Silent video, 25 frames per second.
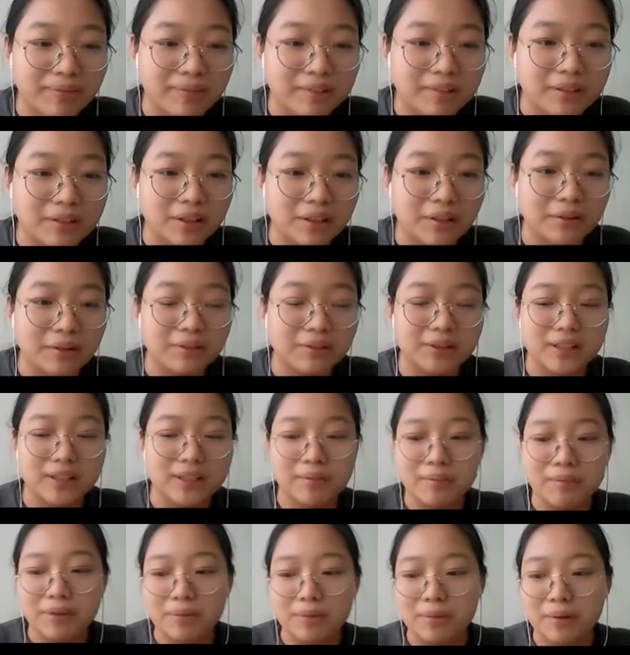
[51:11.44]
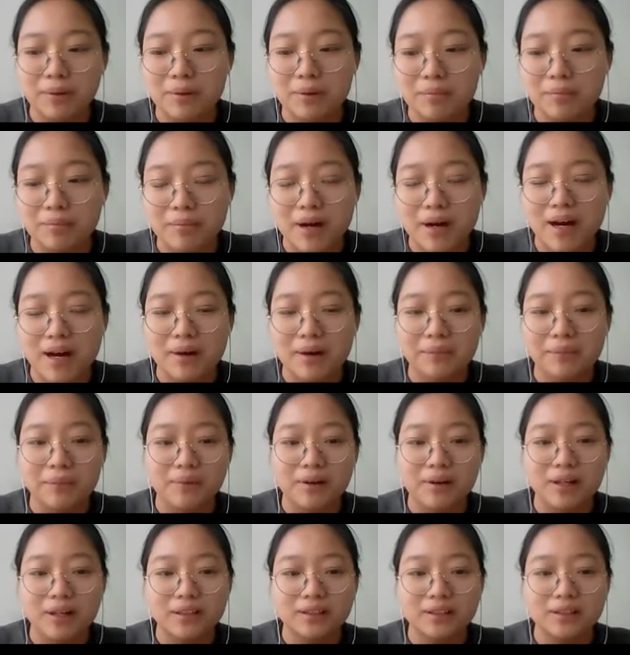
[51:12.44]
So some people might
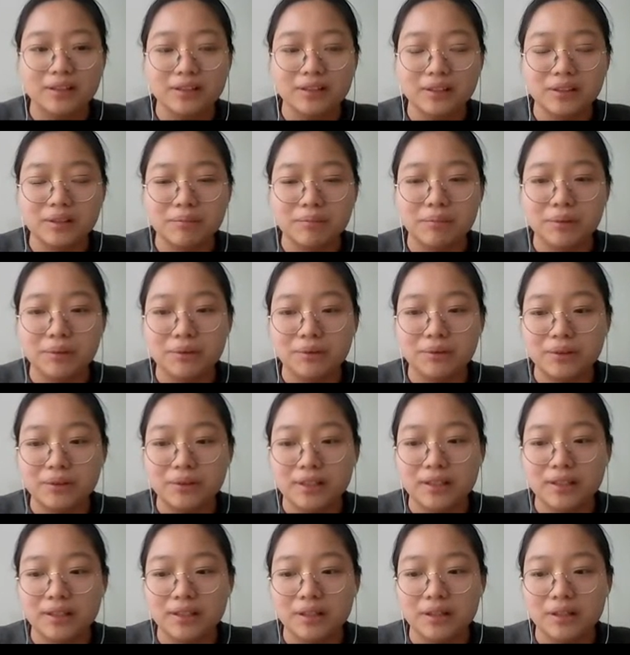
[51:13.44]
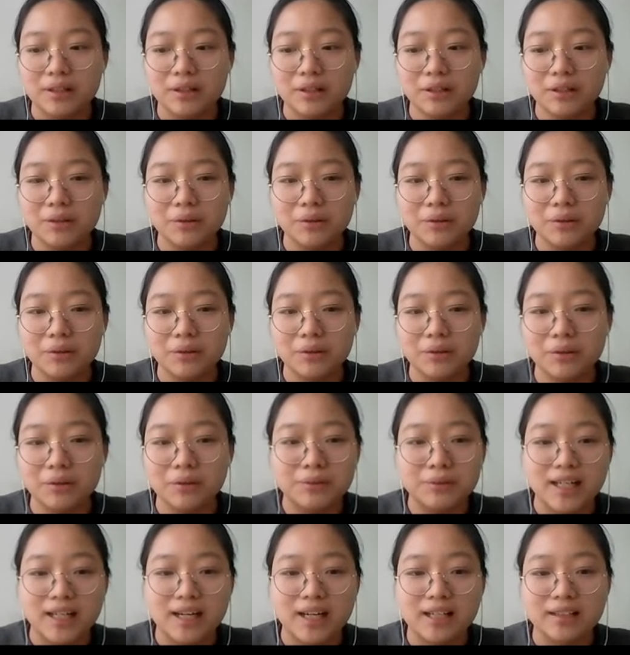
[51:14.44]
want to build the
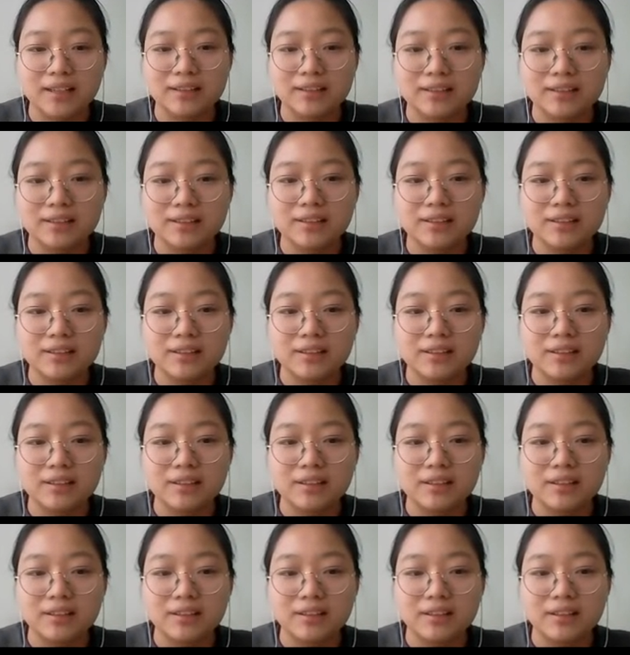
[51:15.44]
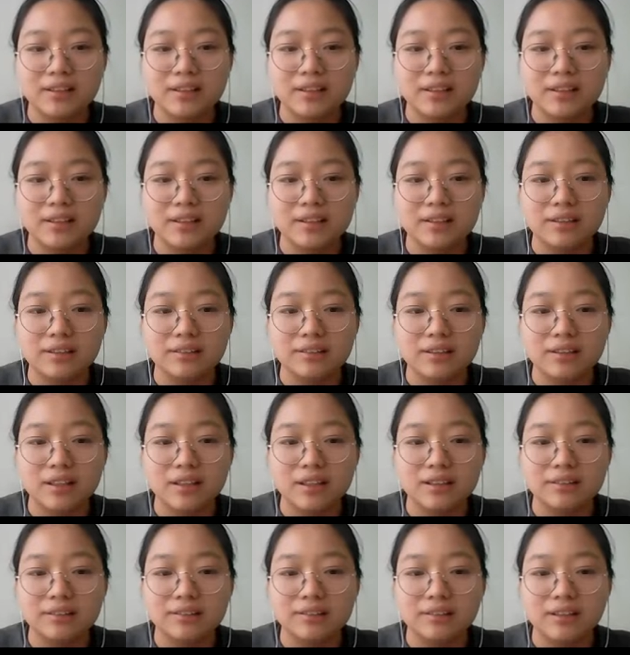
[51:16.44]
website
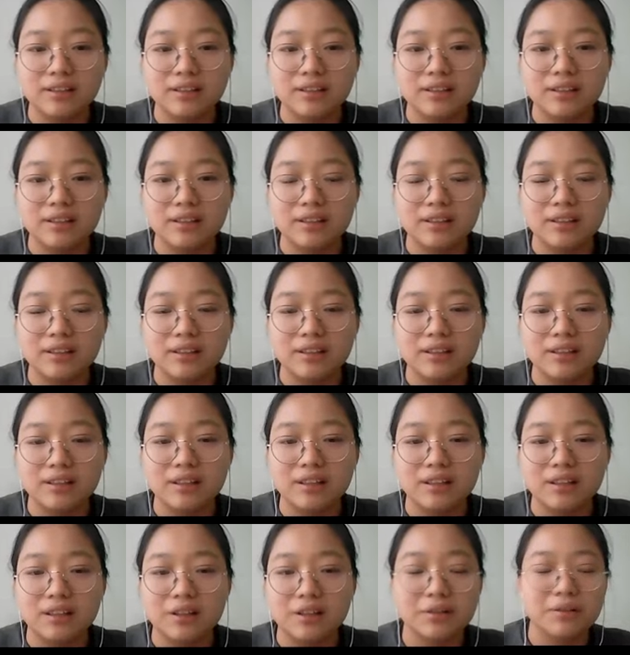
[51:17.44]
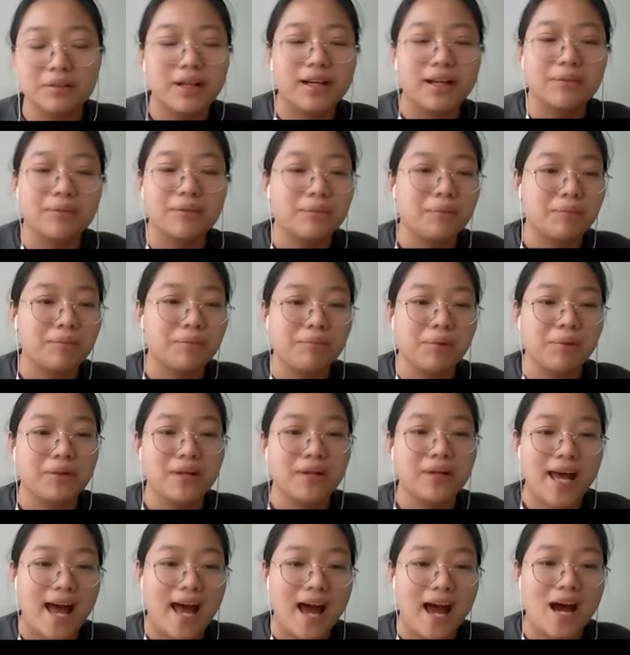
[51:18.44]
on the or like build
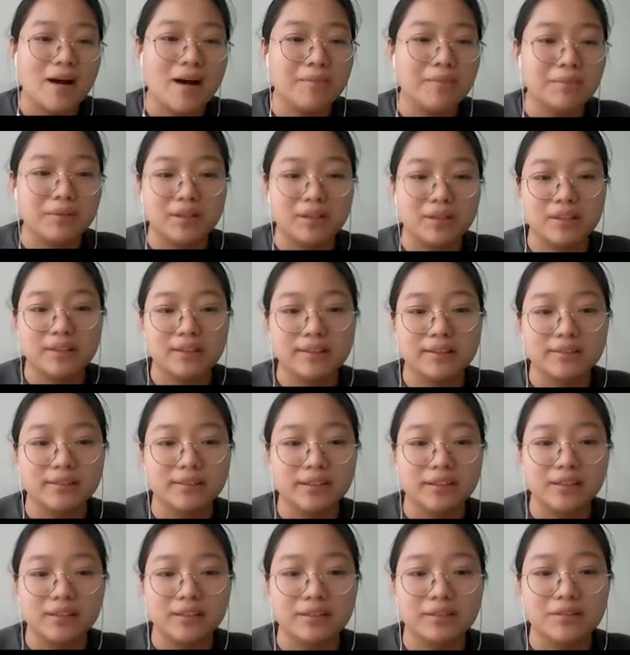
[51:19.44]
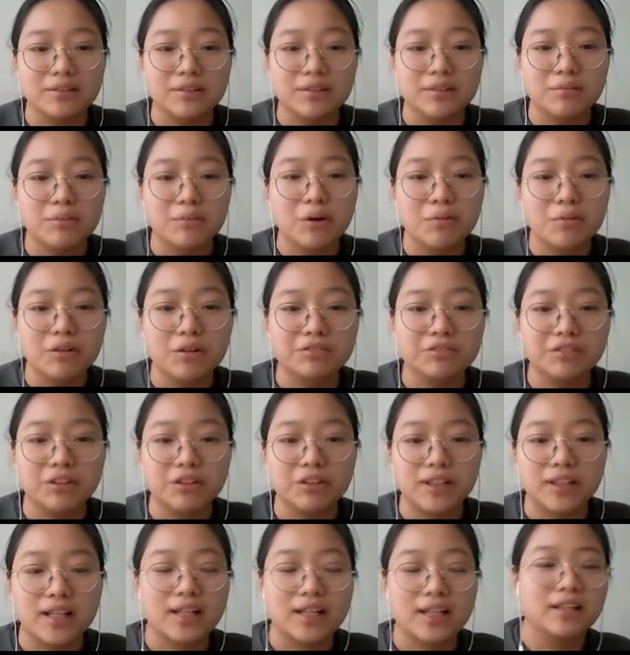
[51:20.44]
an app on the mobile
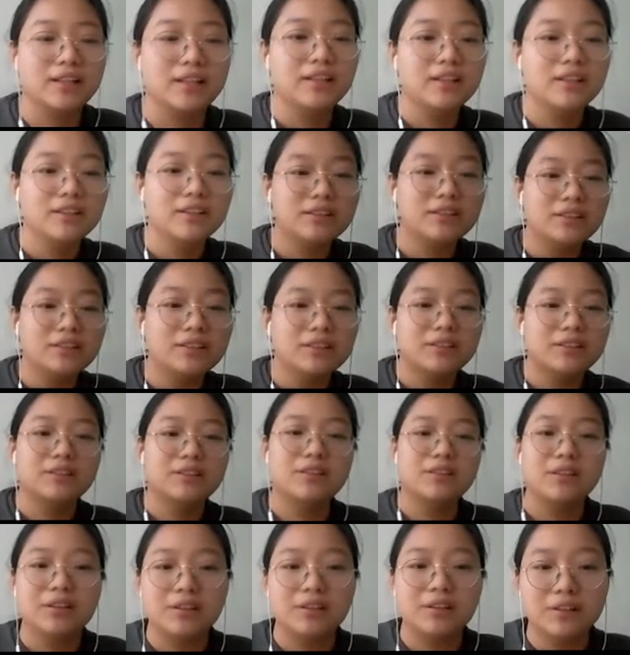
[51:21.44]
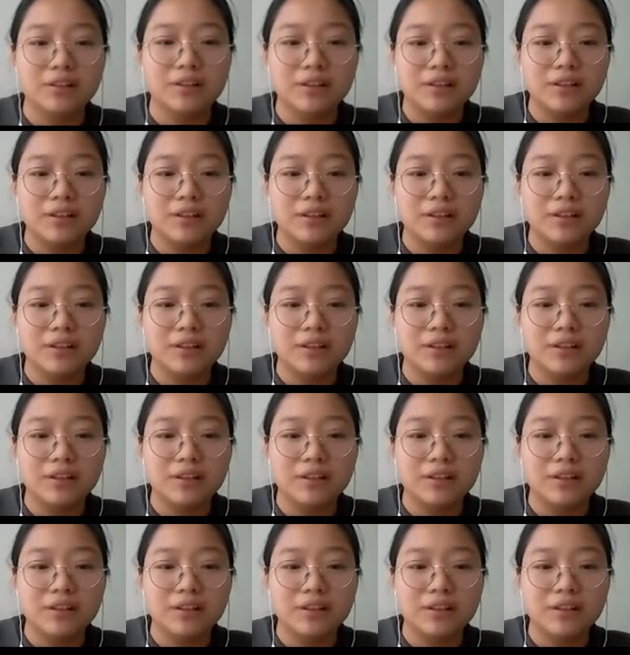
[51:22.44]
phone, like so.